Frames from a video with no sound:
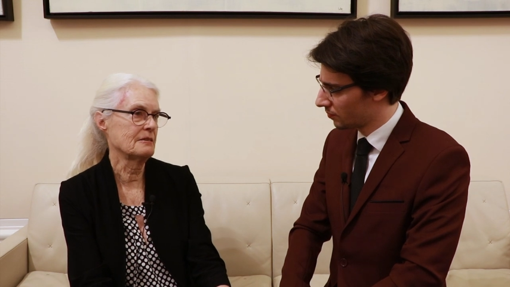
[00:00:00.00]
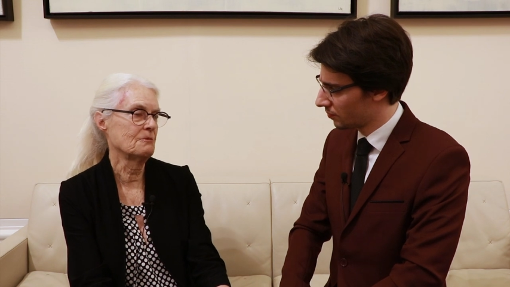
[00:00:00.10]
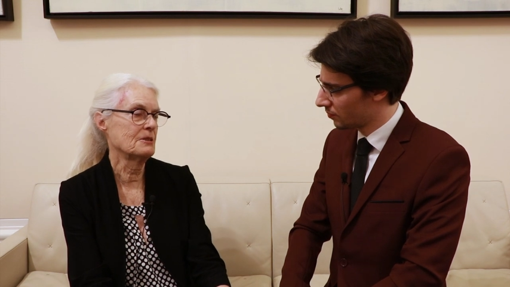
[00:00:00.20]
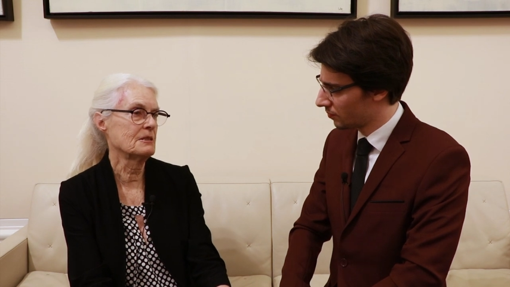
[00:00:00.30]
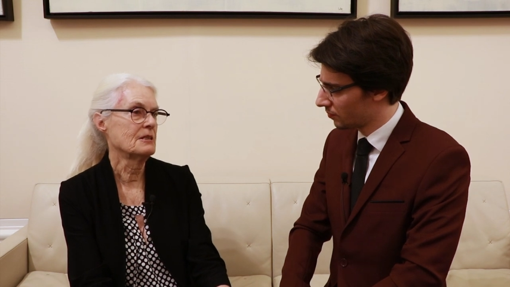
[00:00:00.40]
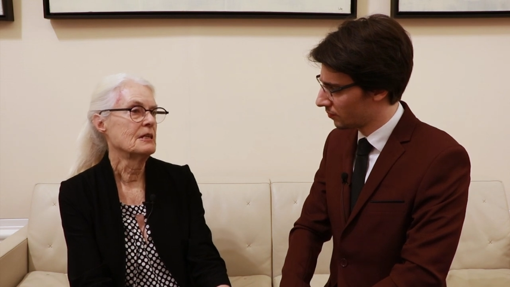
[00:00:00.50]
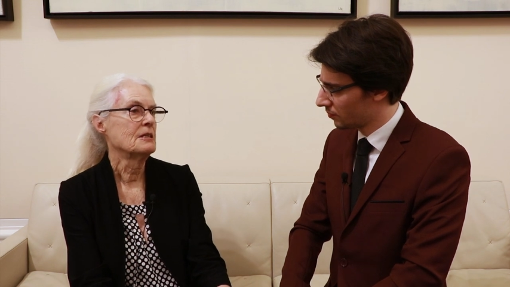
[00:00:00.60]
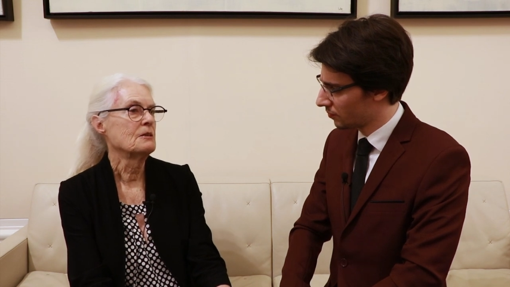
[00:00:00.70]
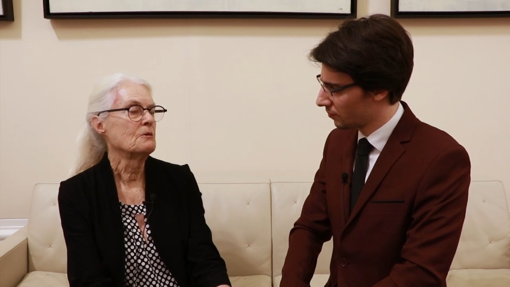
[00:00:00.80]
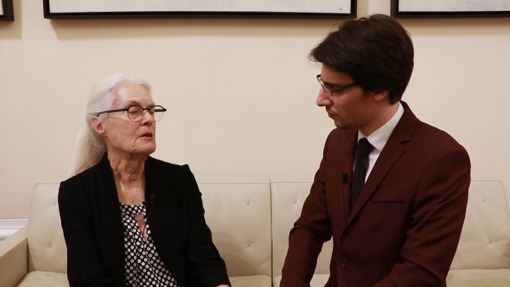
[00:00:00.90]
Speaker 1: What
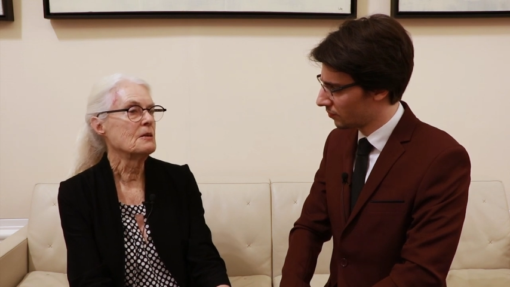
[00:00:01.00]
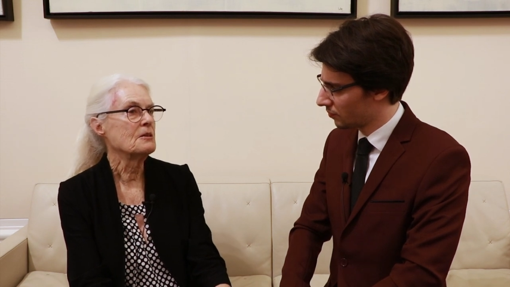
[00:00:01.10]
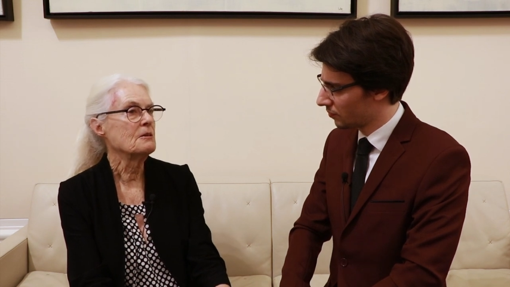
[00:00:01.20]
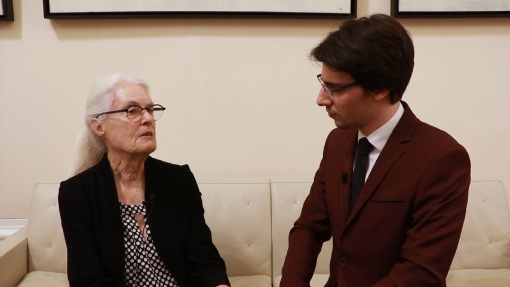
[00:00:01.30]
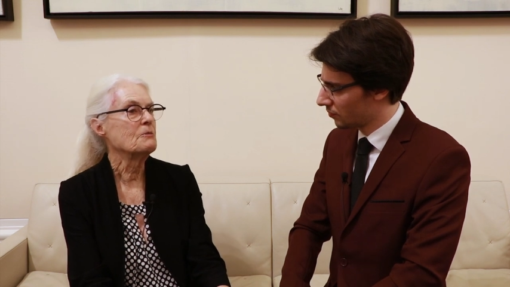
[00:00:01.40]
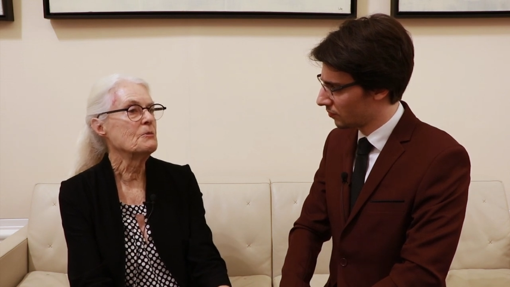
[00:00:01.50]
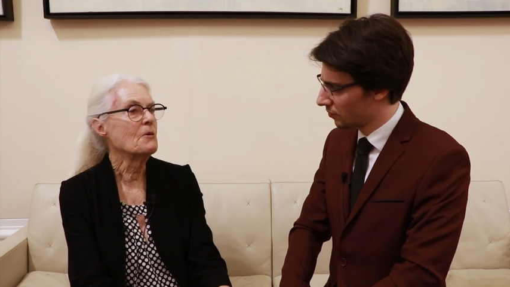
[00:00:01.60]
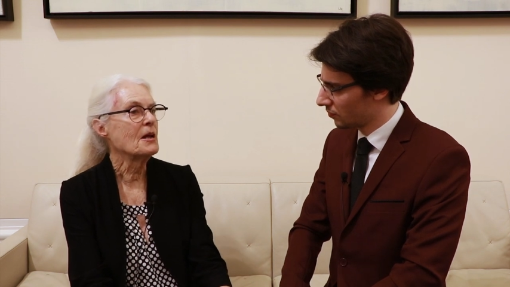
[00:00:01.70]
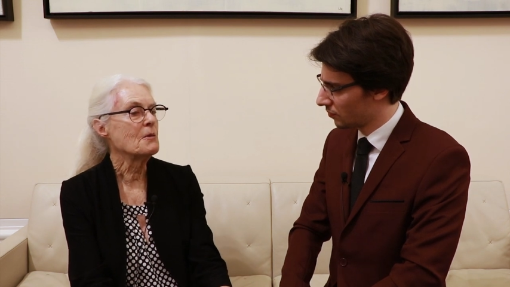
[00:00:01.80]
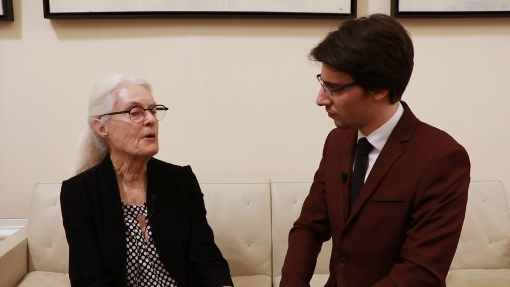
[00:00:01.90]
we
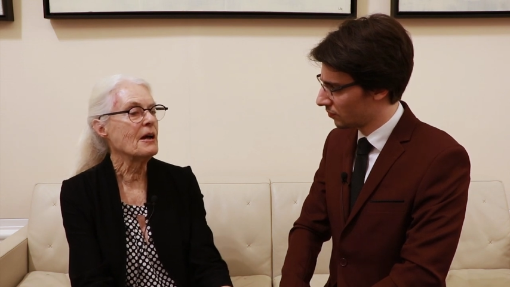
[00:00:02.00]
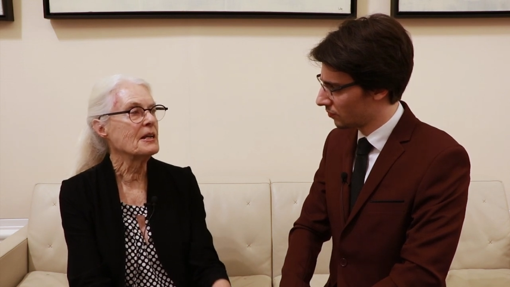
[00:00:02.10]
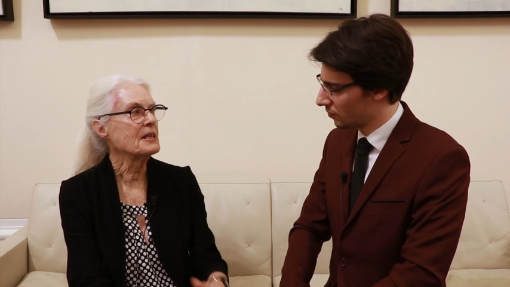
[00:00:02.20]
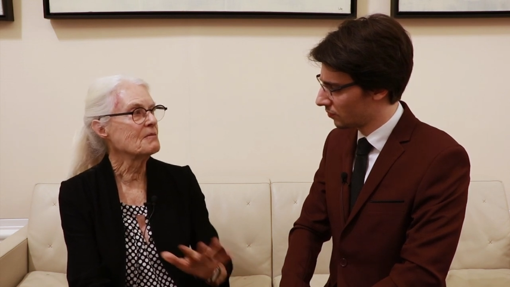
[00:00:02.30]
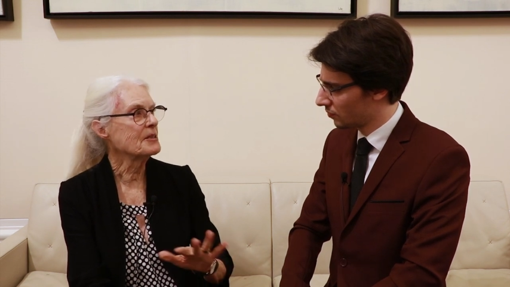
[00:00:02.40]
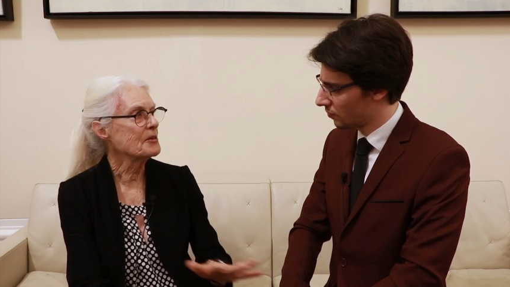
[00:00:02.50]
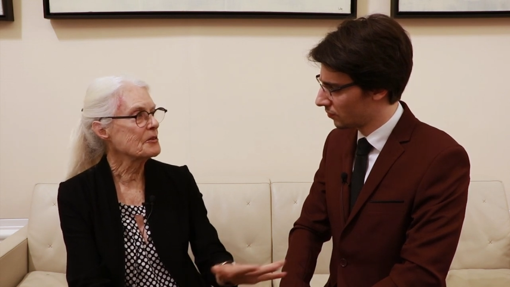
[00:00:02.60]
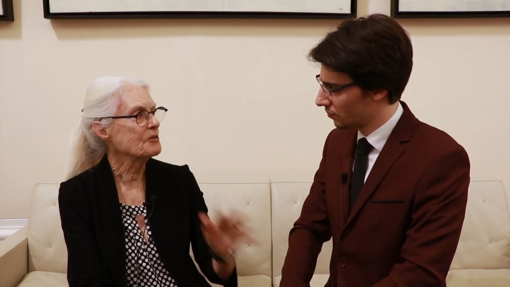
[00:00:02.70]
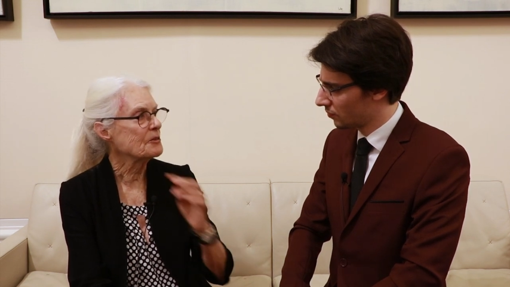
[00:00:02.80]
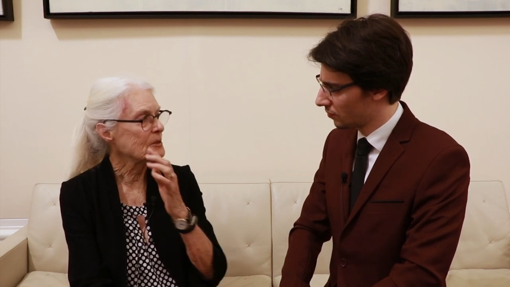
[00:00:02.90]
want a body of
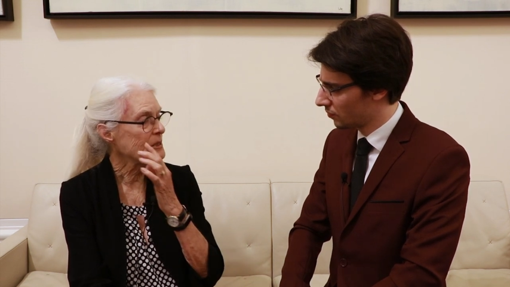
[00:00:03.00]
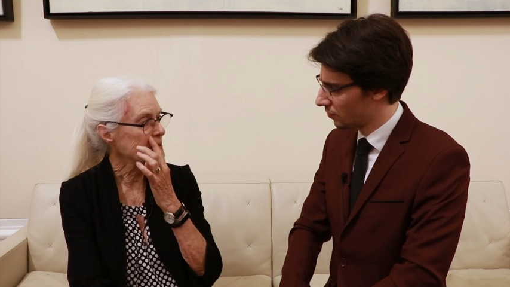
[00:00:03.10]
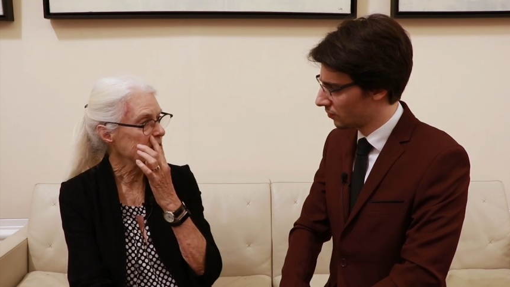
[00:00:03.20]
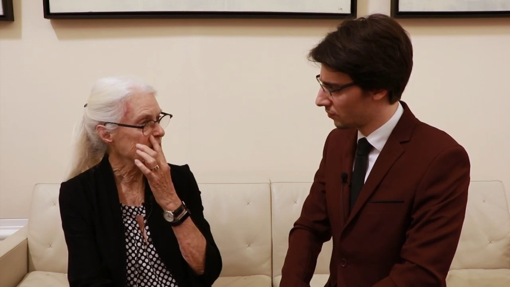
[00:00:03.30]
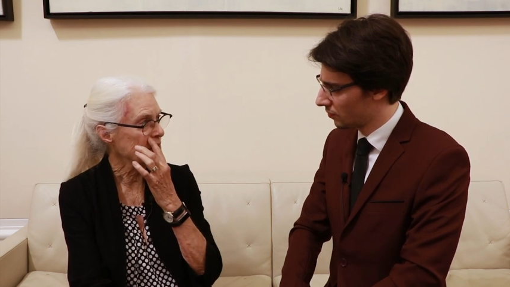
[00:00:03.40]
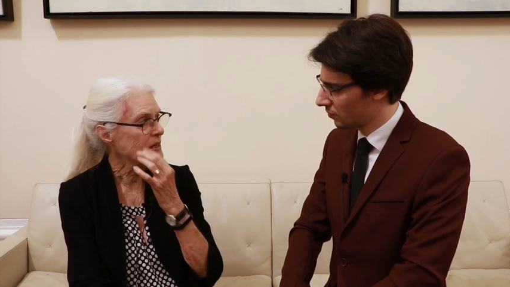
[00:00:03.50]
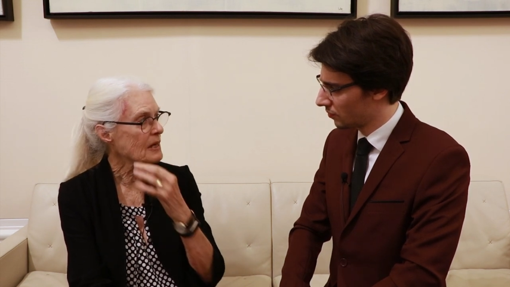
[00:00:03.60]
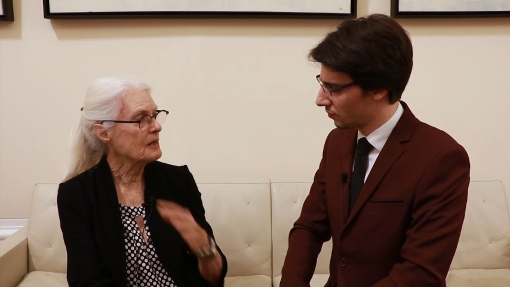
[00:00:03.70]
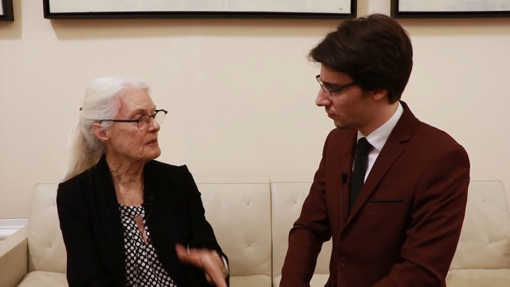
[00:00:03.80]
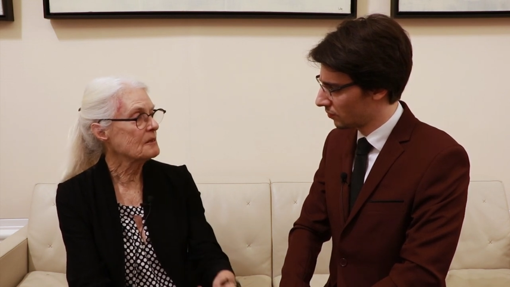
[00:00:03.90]
literature that looks at
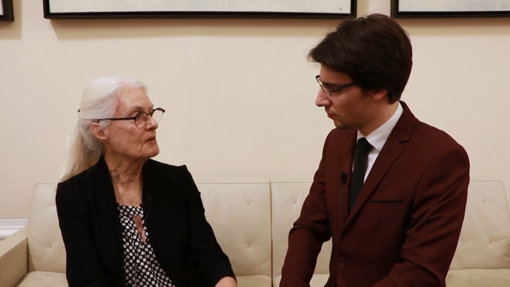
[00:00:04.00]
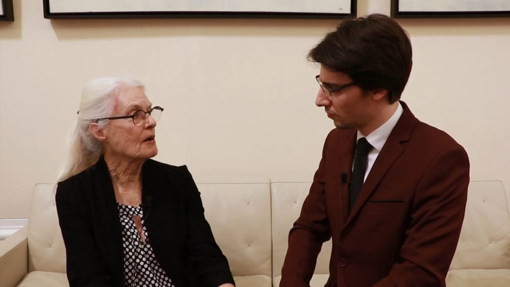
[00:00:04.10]
a